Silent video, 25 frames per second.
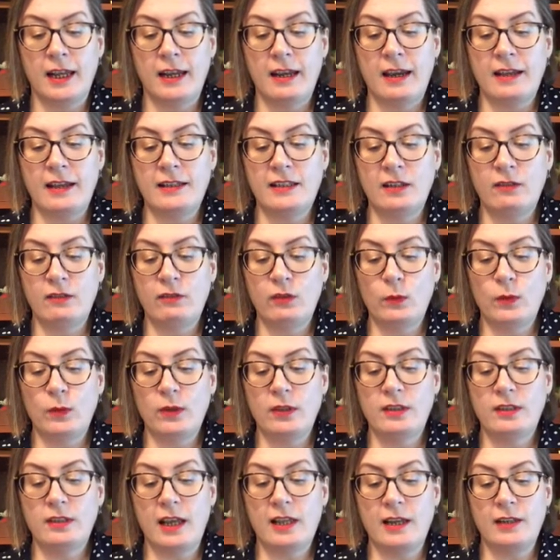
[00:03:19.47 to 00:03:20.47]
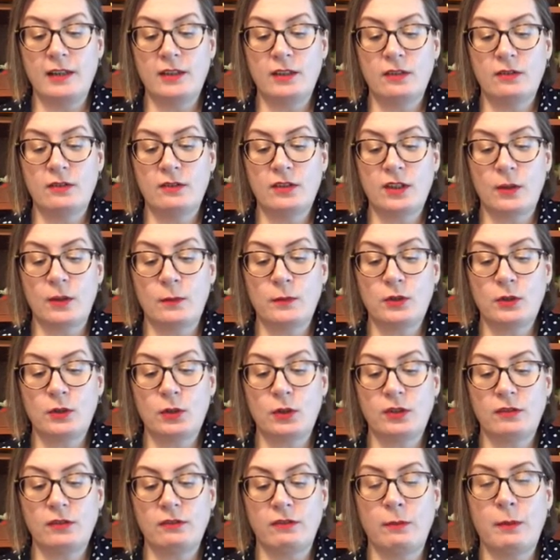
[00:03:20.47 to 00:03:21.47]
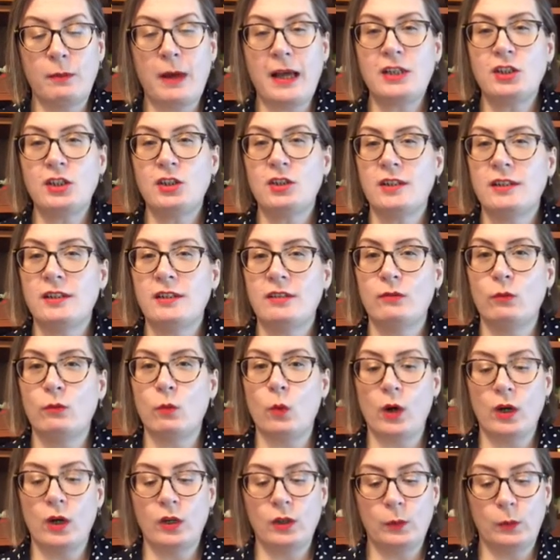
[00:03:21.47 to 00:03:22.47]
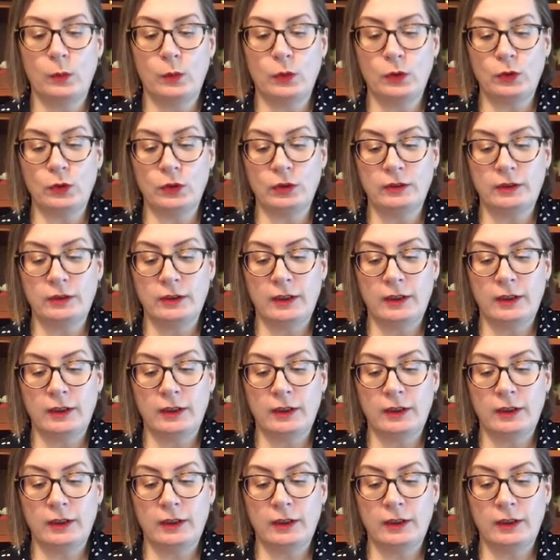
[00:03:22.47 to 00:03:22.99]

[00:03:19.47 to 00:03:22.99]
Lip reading: as if it were the centre of some sort of imaginative whirlpool.